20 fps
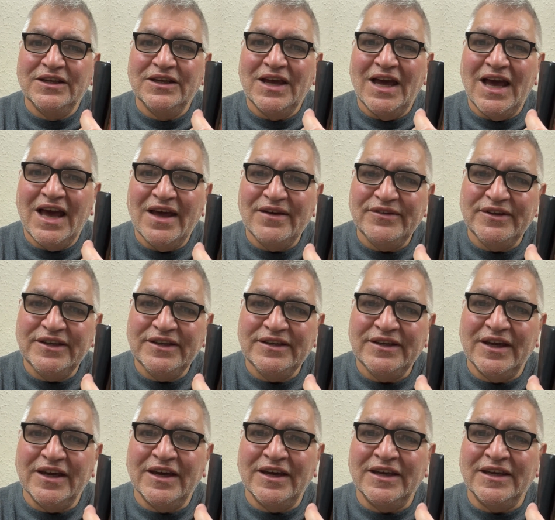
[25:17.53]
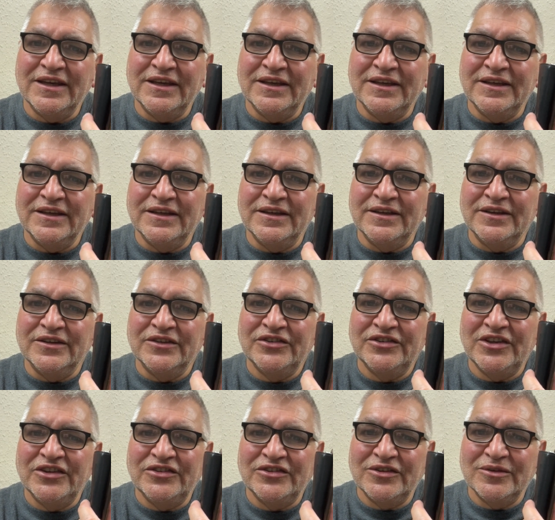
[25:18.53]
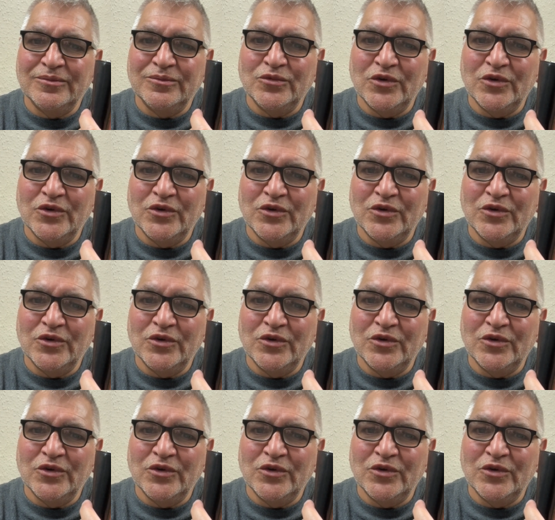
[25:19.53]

having a system